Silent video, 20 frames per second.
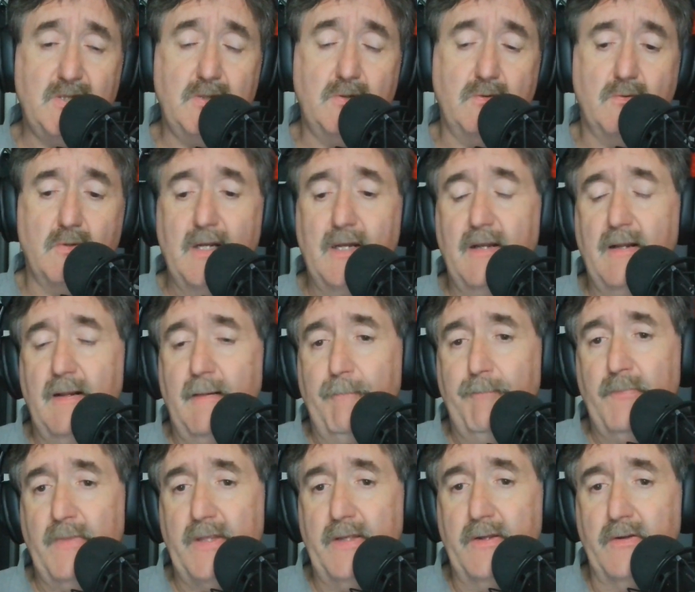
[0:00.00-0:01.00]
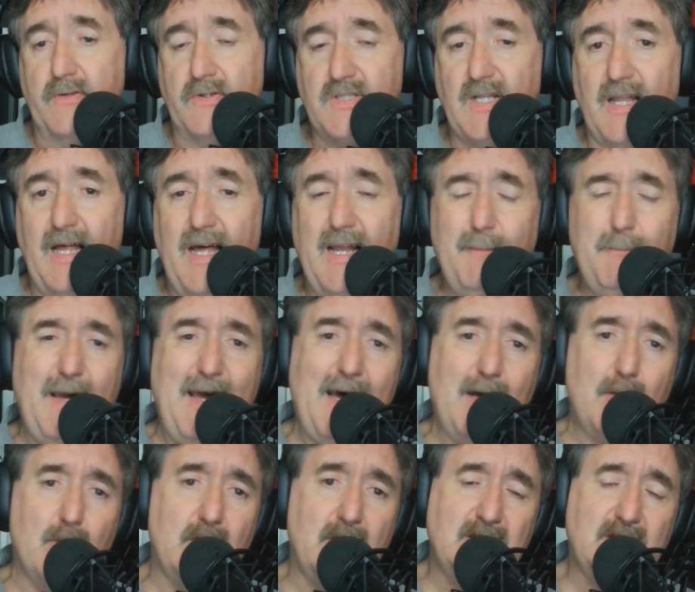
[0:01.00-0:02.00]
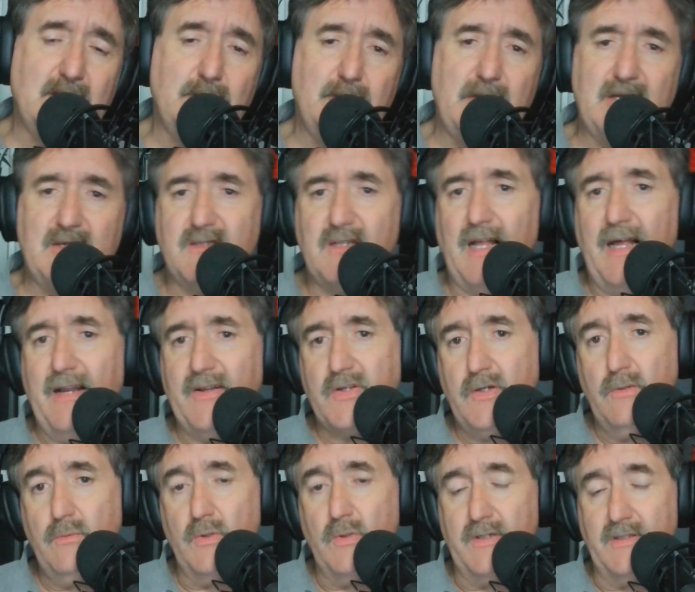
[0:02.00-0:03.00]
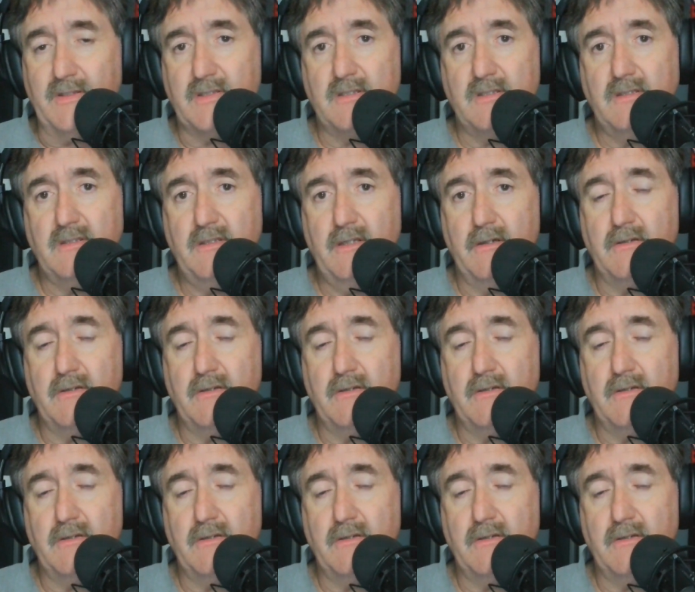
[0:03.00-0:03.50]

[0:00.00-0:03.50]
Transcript: you, There's a lot of bad ones and there's a lot of good ones,